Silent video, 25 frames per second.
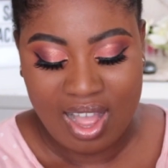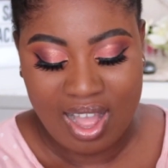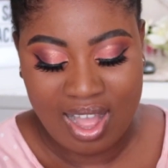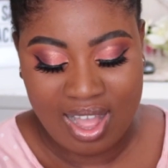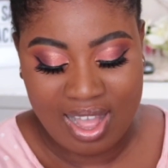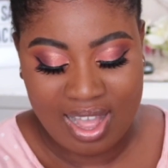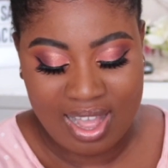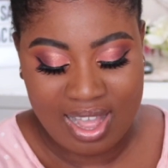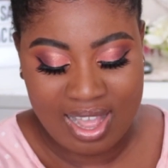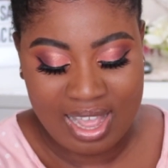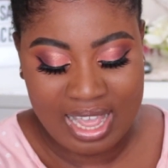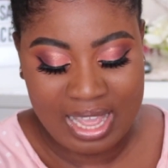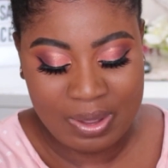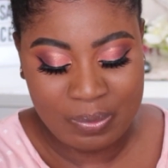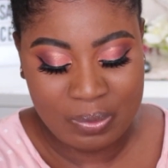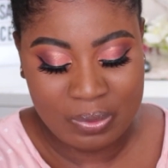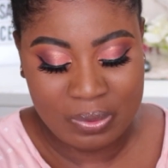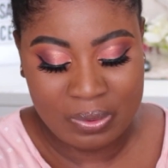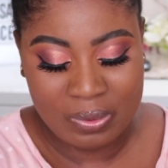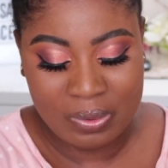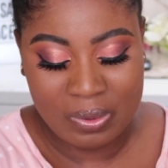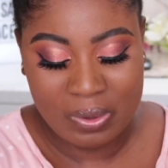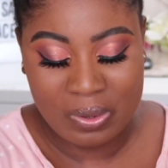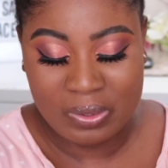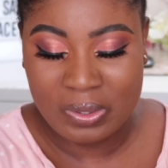I
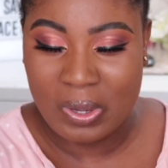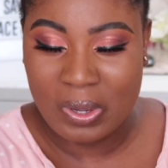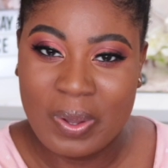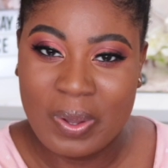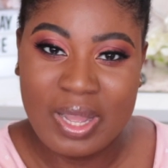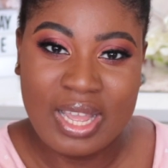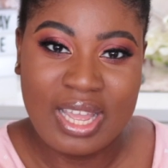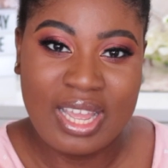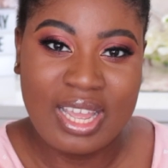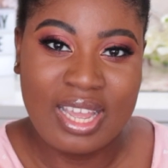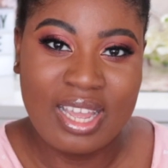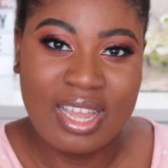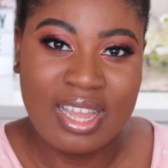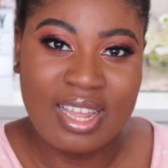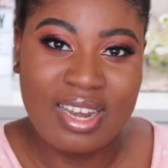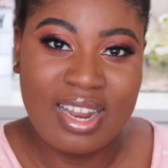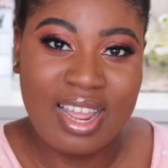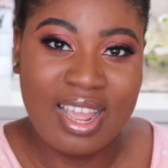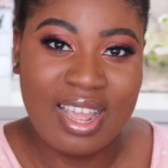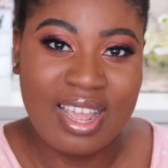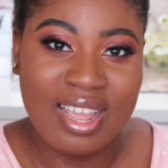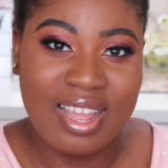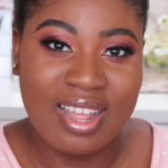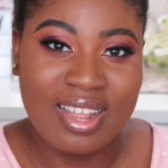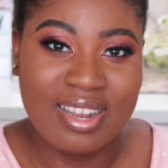will ahead
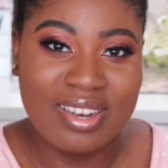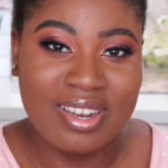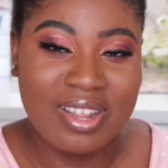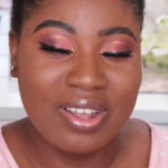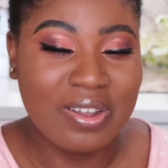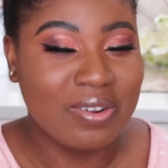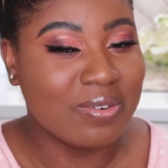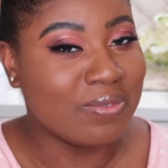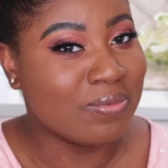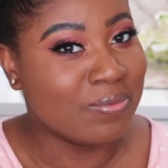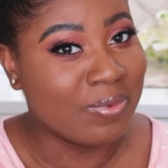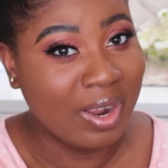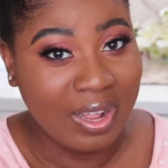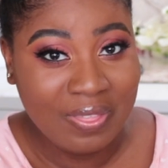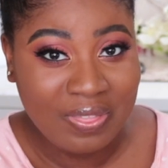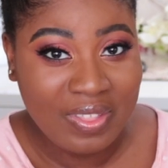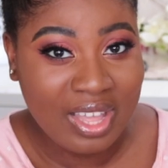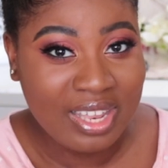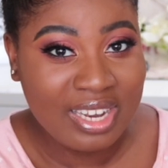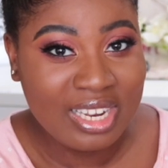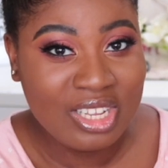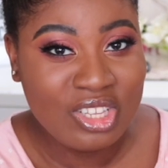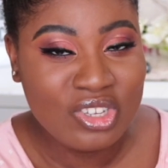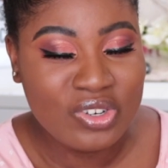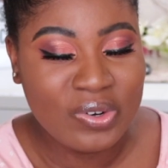and run
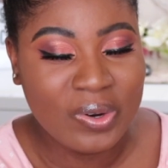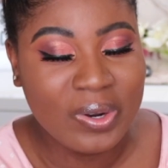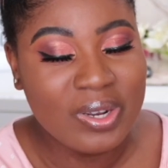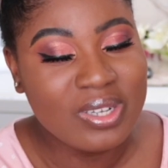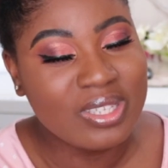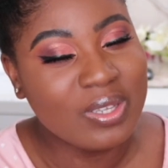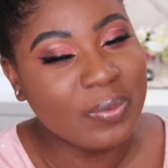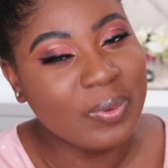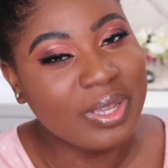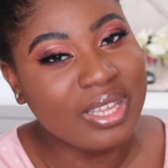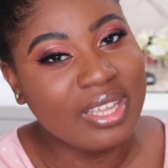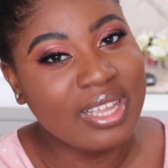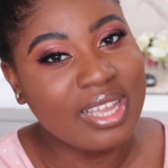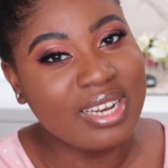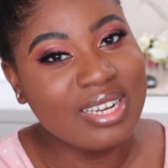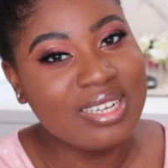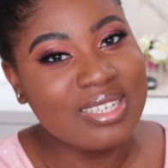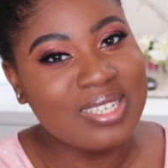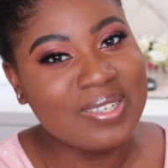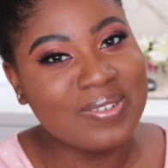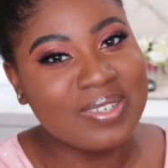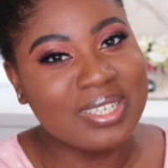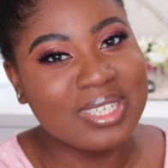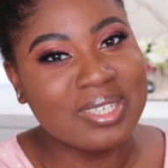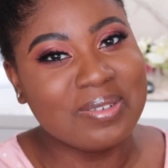that intro so we can get
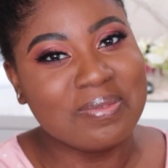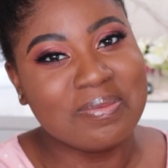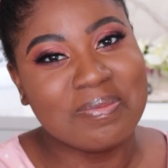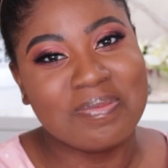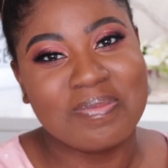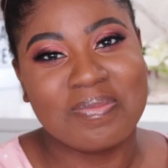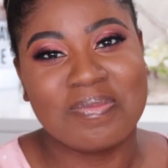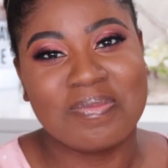into it.